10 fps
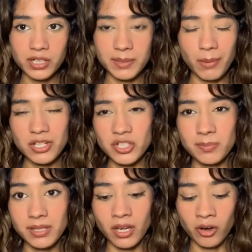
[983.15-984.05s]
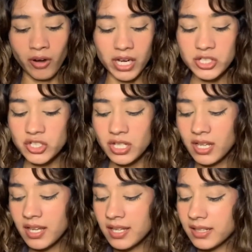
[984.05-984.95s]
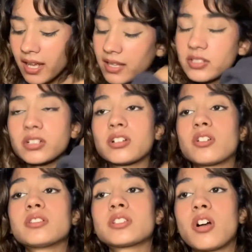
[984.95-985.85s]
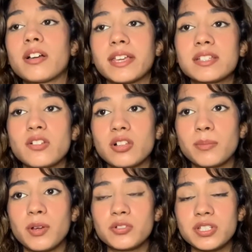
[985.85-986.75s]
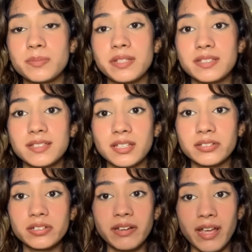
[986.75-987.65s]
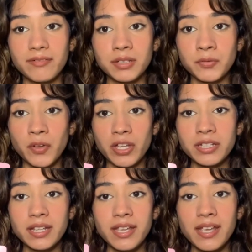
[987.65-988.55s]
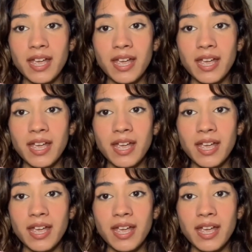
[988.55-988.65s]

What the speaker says: It may just be a crush, because girl talk is all about just being single and having fun.